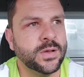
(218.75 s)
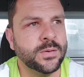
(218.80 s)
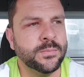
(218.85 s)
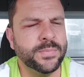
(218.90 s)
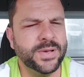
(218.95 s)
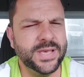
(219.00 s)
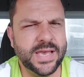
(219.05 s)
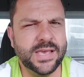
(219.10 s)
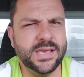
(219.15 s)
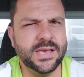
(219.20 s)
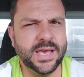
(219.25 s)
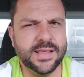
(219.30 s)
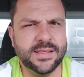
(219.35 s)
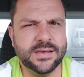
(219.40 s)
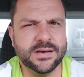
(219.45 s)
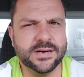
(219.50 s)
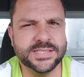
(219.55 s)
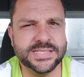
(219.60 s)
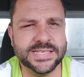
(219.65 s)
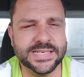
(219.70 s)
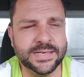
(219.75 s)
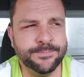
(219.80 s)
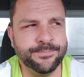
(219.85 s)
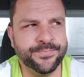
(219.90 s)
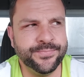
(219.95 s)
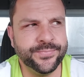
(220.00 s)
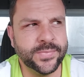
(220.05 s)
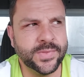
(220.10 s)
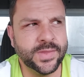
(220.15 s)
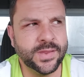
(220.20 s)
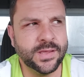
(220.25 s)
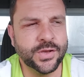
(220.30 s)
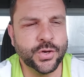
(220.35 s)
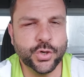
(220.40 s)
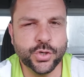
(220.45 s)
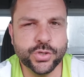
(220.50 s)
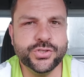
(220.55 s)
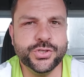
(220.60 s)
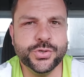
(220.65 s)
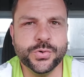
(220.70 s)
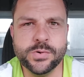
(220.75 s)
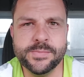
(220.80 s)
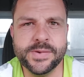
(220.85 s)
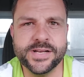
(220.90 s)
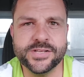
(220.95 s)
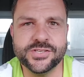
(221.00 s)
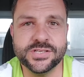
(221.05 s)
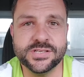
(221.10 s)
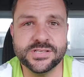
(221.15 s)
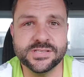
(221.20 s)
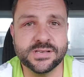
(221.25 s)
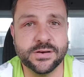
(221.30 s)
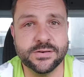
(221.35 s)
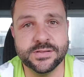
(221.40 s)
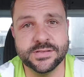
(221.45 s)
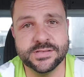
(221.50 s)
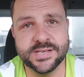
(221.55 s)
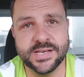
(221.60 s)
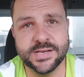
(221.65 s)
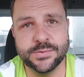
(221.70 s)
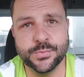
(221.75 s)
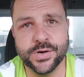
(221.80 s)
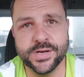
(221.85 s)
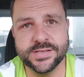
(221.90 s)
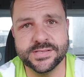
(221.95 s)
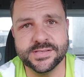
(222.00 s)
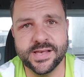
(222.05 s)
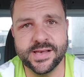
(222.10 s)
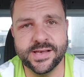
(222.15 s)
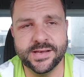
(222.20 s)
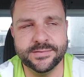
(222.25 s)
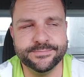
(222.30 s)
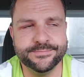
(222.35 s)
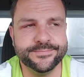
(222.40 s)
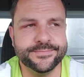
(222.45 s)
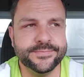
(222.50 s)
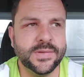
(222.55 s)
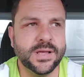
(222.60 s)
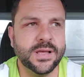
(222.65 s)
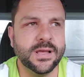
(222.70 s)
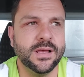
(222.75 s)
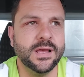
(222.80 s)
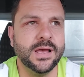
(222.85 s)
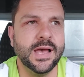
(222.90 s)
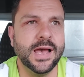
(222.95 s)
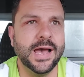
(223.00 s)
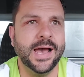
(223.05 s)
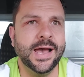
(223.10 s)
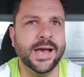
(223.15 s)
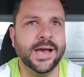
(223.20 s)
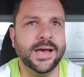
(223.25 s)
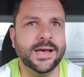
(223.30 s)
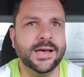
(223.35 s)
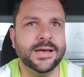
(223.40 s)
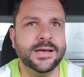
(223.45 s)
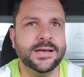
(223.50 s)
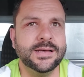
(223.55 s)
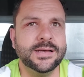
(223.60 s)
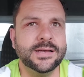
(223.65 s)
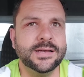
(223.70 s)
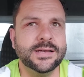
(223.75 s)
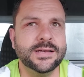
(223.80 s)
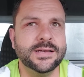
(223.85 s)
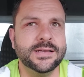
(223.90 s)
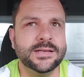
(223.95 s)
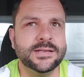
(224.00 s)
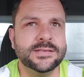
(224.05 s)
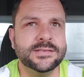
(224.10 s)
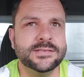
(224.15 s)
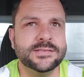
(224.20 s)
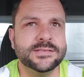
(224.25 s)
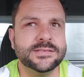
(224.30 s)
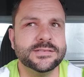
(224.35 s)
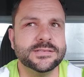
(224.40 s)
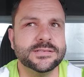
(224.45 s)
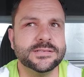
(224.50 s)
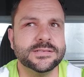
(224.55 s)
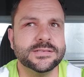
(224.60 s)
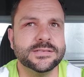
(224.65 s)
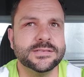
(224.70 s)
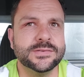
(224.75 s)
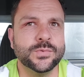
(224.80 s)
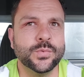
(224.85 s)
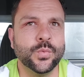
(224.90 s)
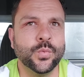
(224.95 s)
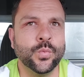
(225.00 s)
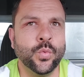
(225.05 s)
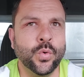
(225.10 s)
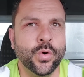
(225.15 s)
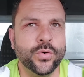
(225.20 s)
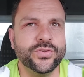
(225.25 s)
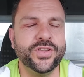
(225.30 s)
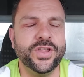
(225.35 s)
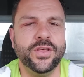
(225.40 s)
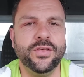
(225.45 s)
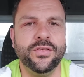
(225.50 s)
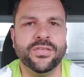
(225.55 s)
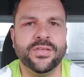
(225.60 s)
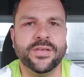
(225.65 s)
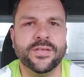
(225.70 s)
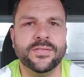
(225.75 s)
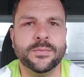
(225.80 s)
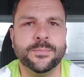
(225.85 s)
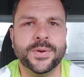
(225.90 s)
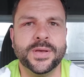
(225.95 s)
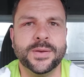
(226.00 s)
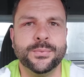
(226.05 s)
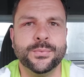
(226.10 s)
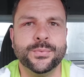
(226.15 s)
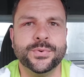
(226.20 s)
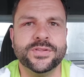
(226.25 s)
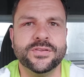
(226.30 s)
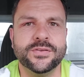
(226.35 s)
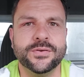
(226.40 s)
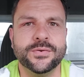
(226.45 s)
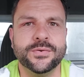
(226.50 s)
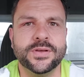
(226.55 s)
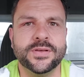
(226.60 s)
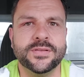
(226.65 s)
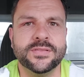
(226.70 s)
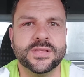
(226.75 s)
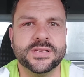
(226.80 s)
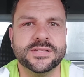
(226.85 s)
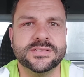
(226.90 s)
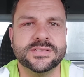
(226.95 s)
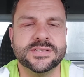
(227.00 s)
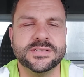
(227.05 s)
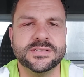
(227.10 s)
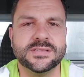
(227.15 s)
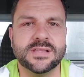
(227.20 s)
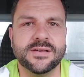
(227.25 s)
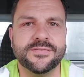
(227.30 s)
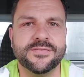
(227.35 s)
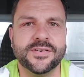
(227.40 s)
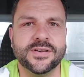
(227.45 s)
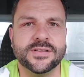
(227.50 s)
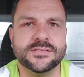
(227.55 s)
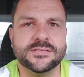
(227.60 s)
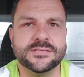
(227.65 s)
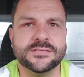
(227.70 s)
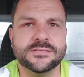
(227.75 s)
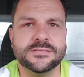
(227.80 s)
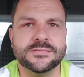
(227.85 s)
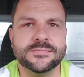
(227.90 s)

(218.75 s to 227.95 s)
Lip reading: But yeah, you get the idea. Could you imagine us going the same way as there? And what do you think the people would do if they seized their funds?